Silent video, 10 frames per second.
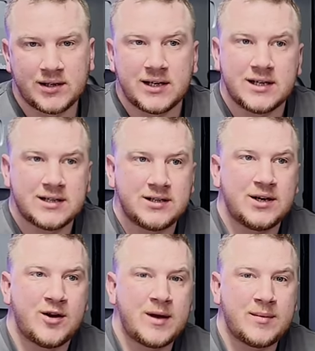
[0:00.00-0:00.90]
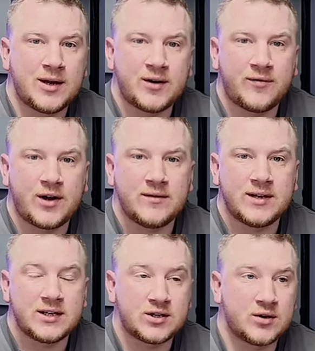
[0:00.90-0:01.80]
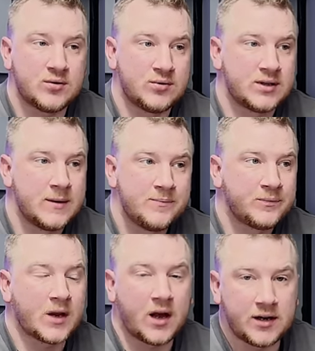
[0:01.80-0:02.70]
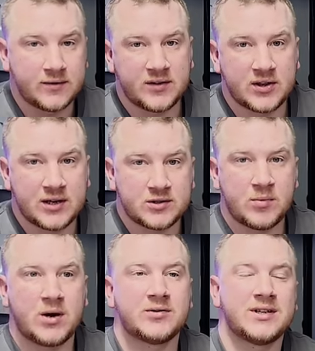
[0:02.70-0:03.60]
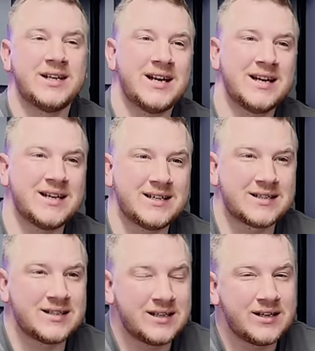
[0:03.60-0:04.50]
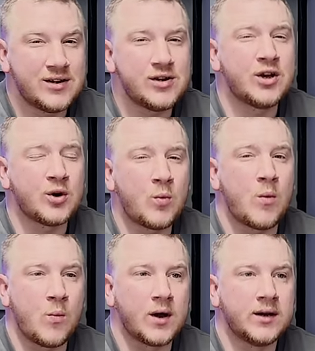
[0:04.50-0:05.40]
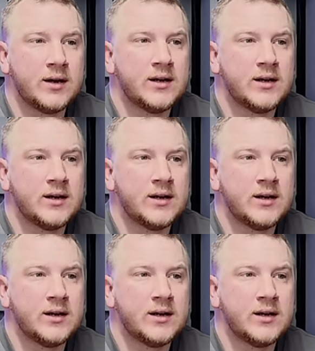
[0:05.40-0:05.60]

that is, you know, maybe under 5 years old, under 50,000 miles, then yeah, you're going to want one.